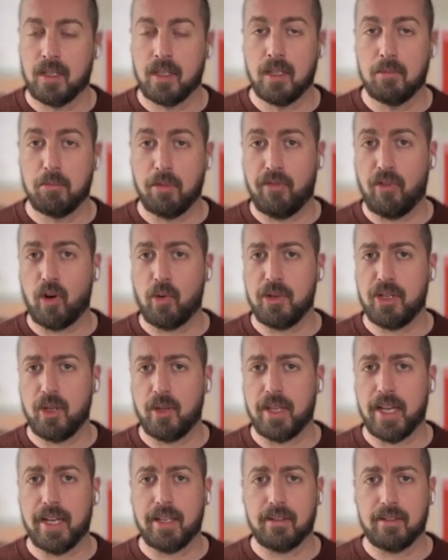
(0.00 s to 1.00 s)
Before we do
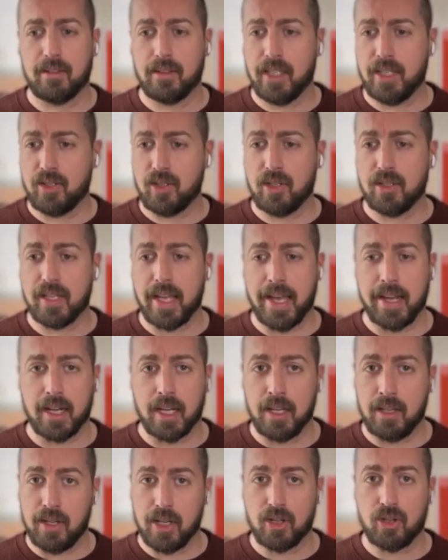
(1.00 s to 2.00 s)
that, let's just add a
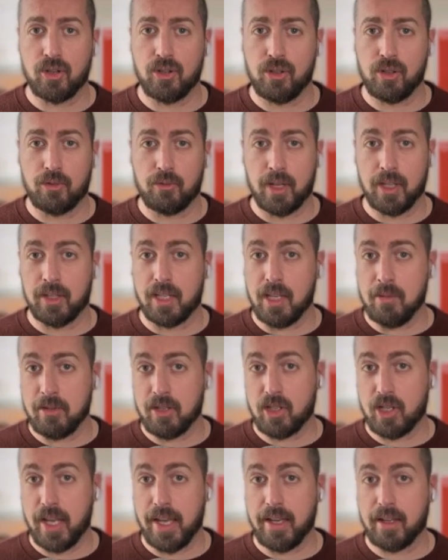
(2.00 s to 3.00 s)
conditional around the image
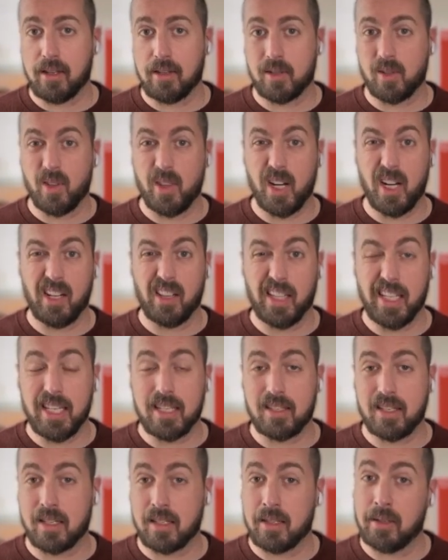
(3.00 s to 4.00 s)
tag so that it at least
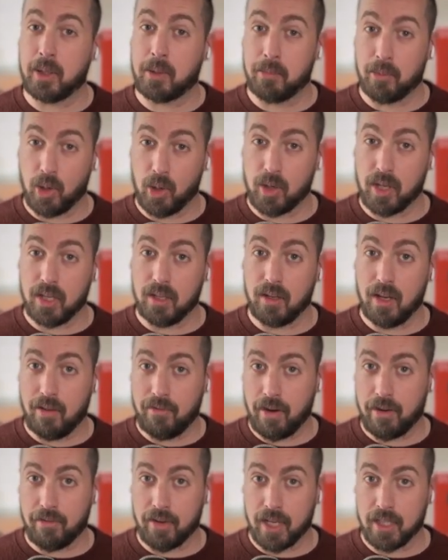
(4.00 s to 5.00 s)
doesn't look broken if
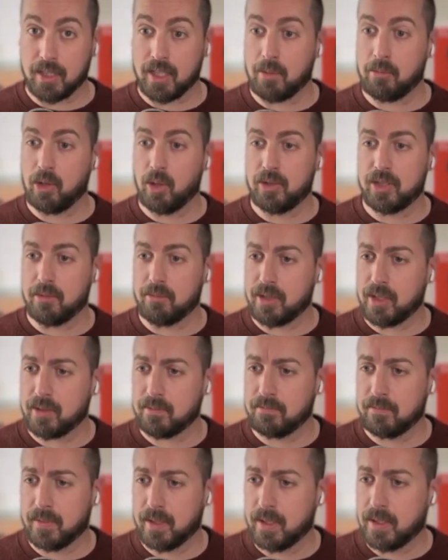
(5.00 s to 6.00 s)
I forget to upload something.
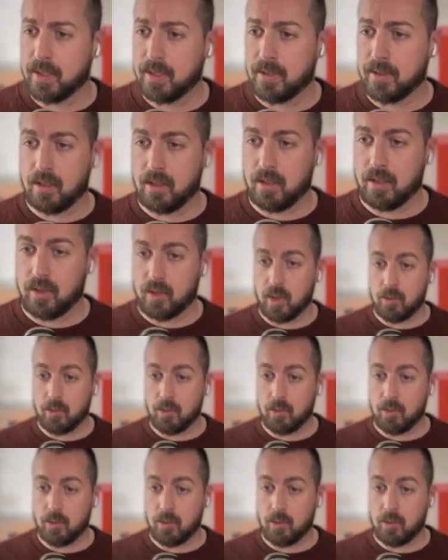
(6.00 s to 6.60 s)
So I'm